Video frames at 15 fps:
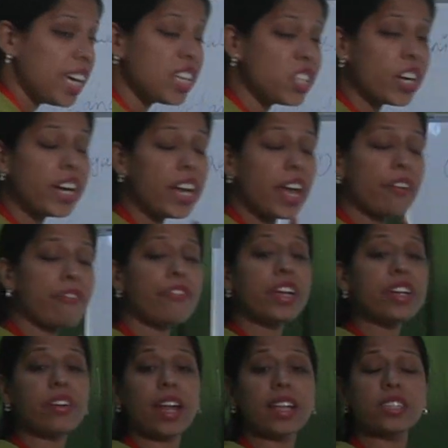each and
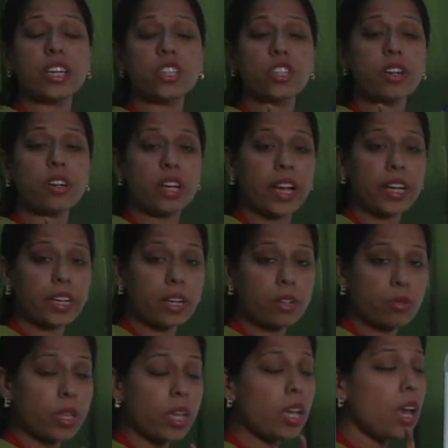every transaction
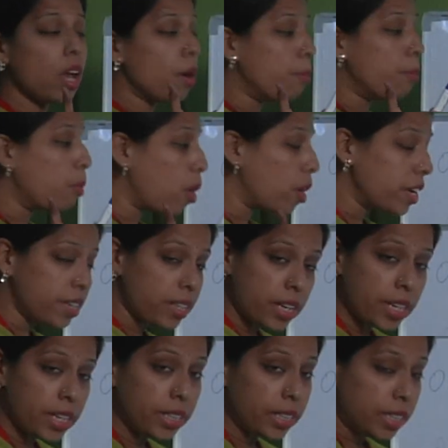related to the
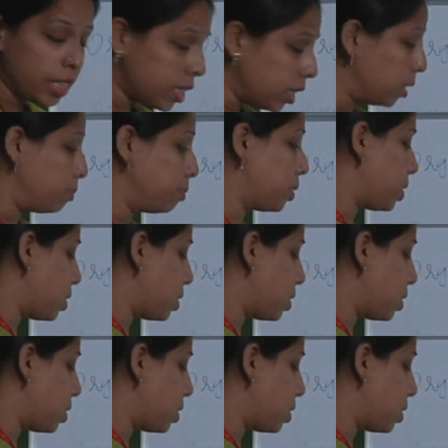monetary terms,